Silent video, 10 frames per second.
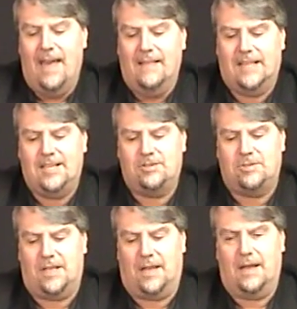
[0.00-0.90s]
that's
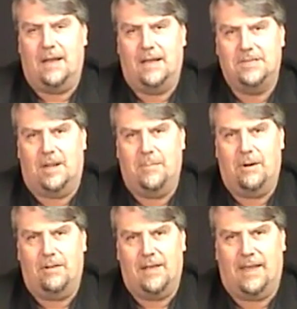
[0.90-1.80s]
interesting, a gentleman
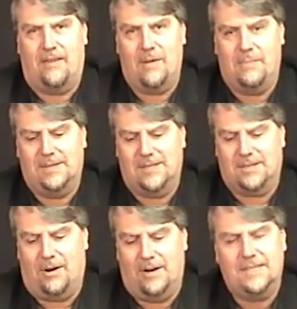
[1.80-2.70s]
earlier gave me a business
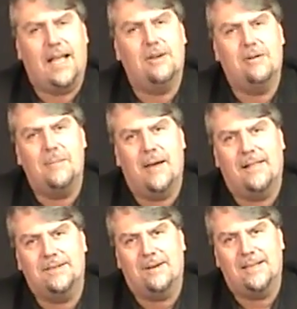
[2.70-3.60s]
card. Is that your email
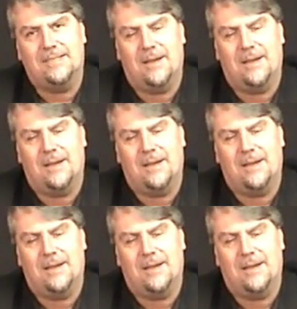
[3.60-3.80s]
address?